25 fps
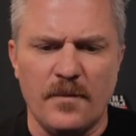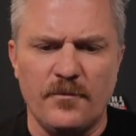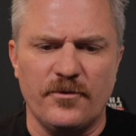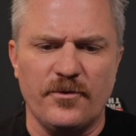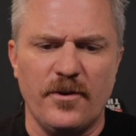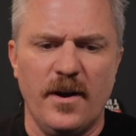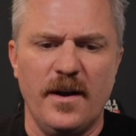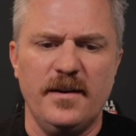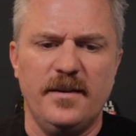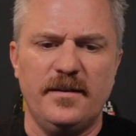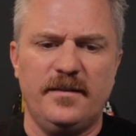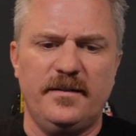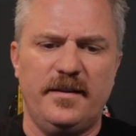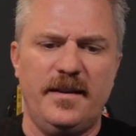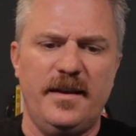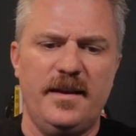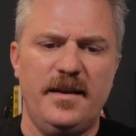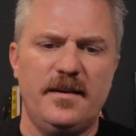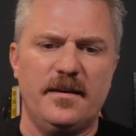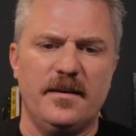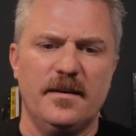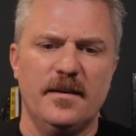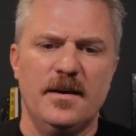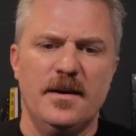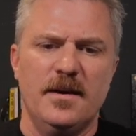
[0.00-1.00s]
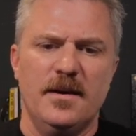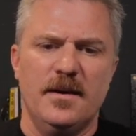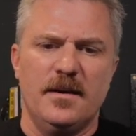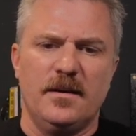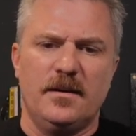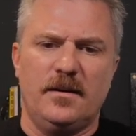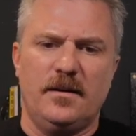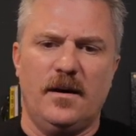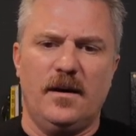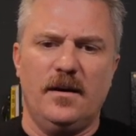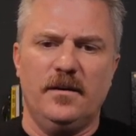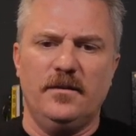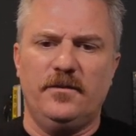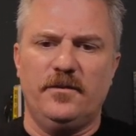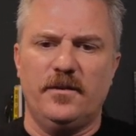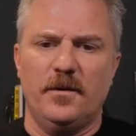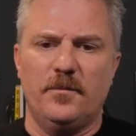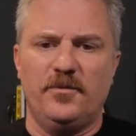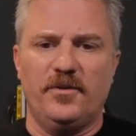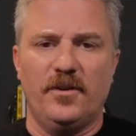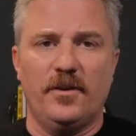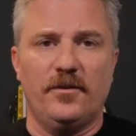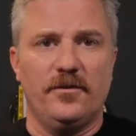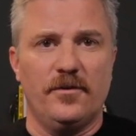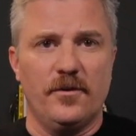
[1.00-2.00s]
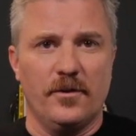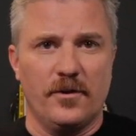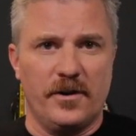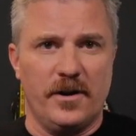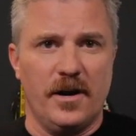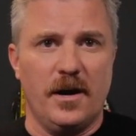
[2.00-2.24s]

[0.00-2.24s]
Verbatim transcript: I'm trying to take concepts as they're